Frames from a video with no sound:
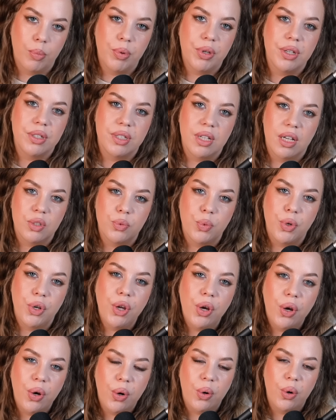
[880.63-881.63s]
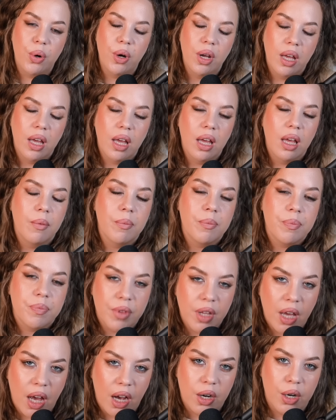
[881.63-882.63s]
because as we know,
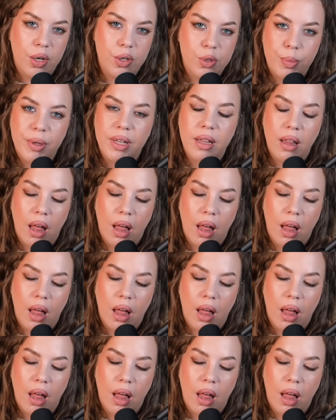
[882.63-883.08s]
hackers be